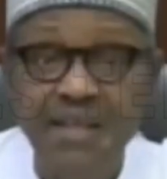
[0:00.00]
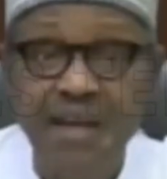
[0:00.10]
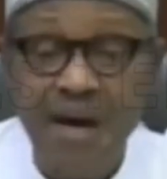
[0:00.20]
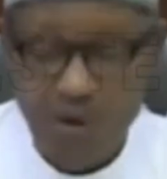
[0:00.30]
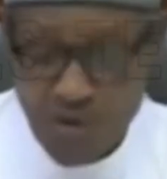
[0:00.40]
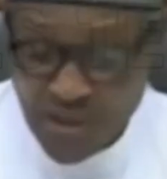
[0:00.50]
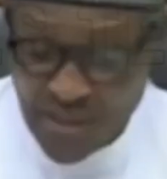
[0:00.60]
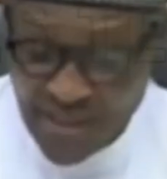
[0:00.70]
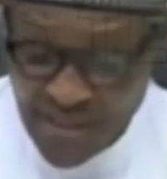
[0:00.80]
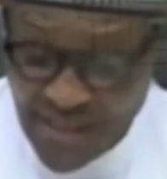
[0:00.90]

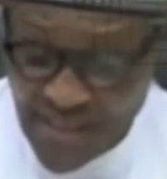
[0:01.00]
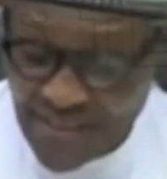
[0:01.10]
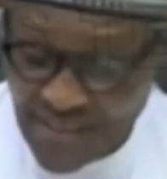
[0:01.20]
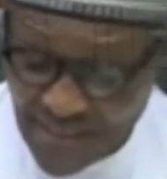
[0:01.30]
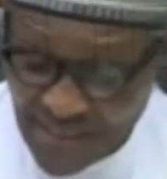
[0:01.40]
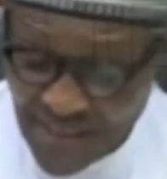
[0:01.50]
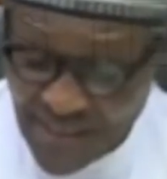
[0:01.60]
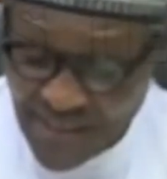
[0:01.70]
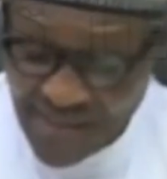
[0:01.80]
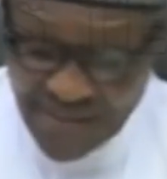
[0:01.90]
loud and
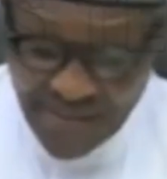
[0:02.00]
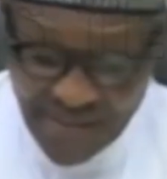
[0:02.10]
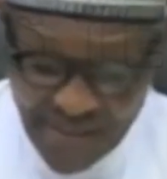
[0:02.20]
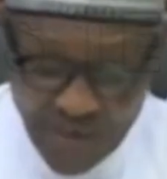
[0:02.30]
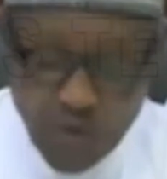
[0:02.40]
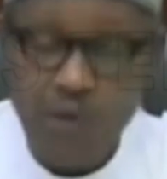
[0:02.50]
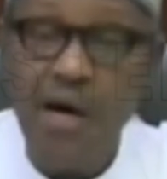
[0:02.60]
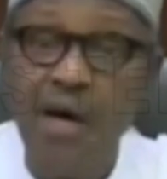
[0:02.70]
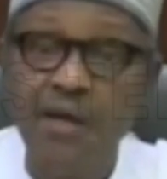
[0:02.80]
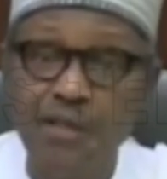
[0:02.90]
clear, and
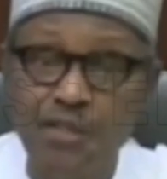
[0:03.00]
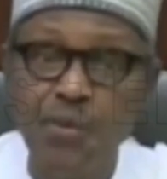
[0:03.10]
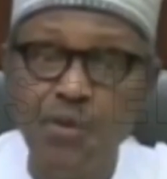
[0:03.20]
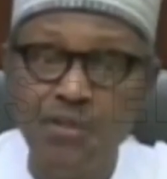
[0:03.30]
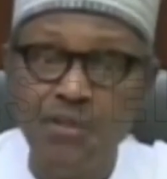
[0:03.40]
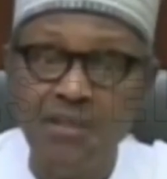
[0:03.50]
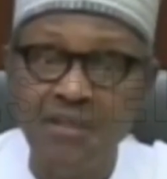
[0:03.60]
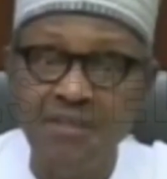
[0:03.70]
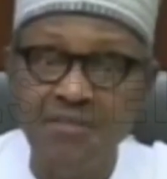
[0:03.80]
we are responding.